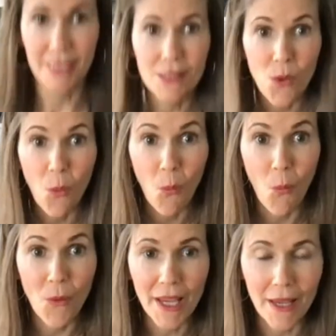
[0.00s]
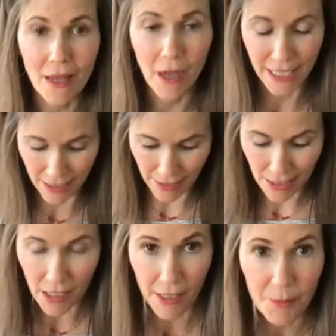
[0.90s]
It's okay. I did
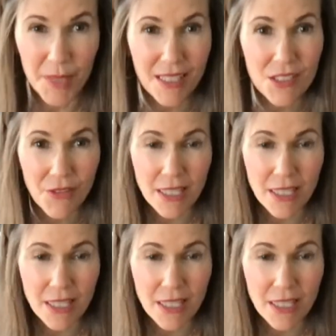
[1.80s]
the diabetes